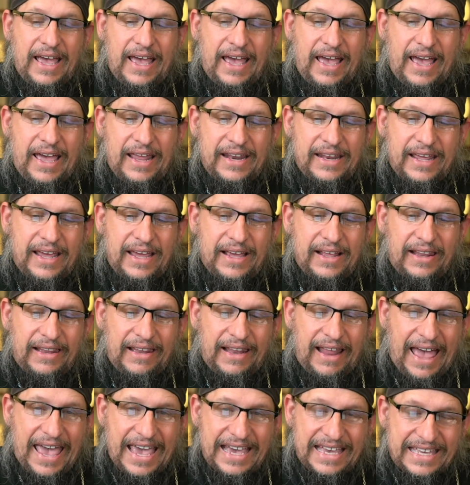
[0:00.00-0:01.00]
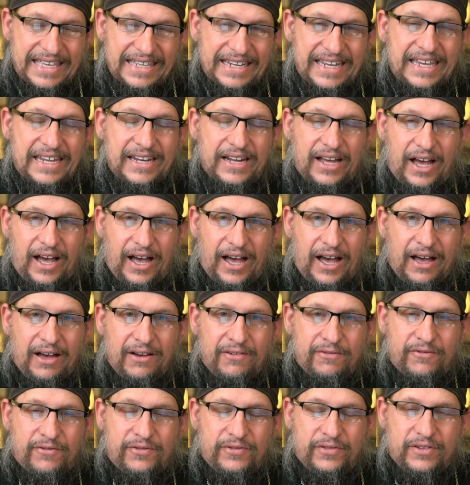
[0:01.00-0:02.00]
and a likening
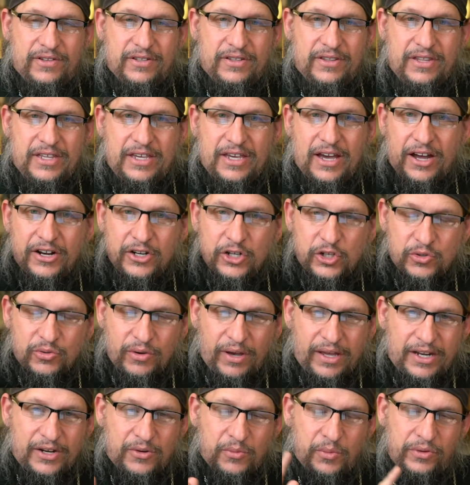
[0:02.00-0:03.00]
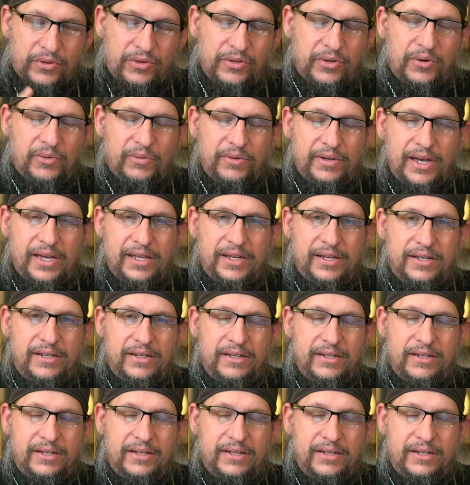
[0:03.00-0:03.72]
of the uncreated with the created,